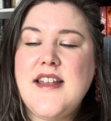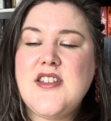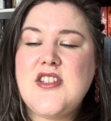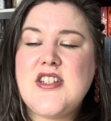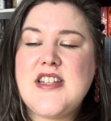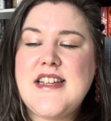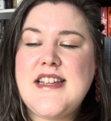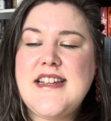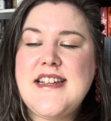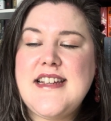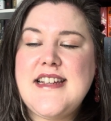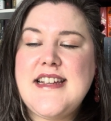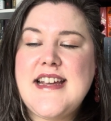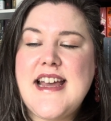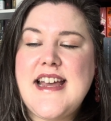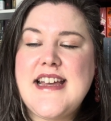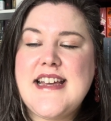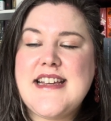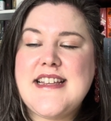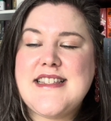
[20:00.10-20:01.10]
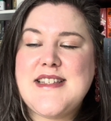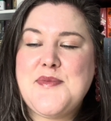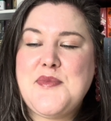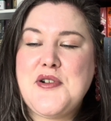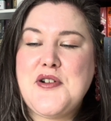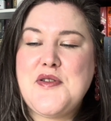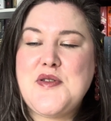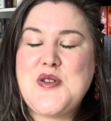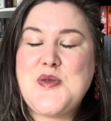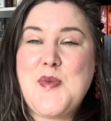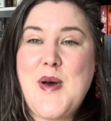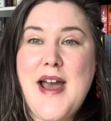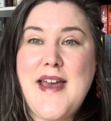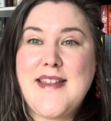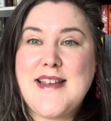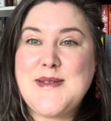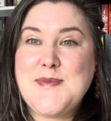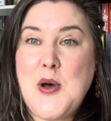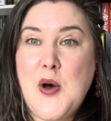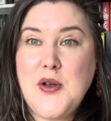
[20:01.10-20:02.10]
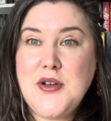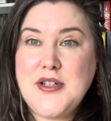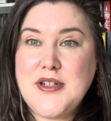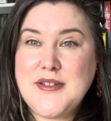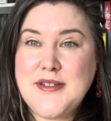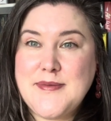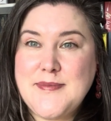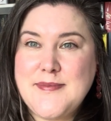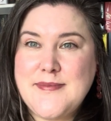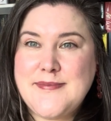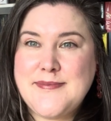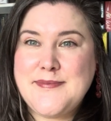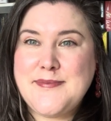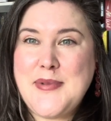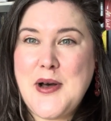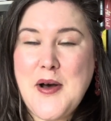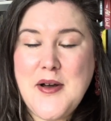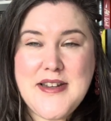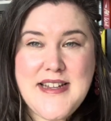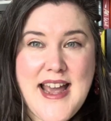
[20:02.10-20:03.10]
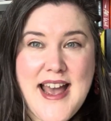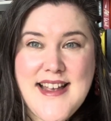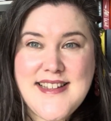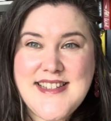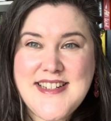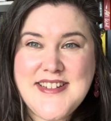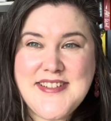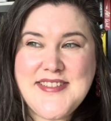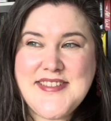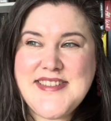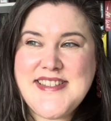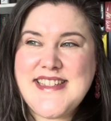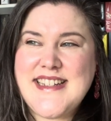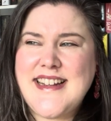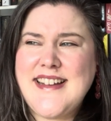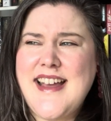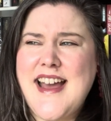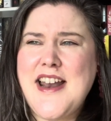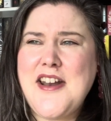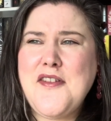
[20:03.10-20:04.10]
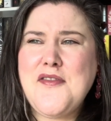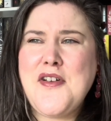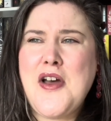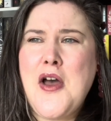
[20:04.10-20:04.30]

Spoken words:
she is approached by this podcast host and kind of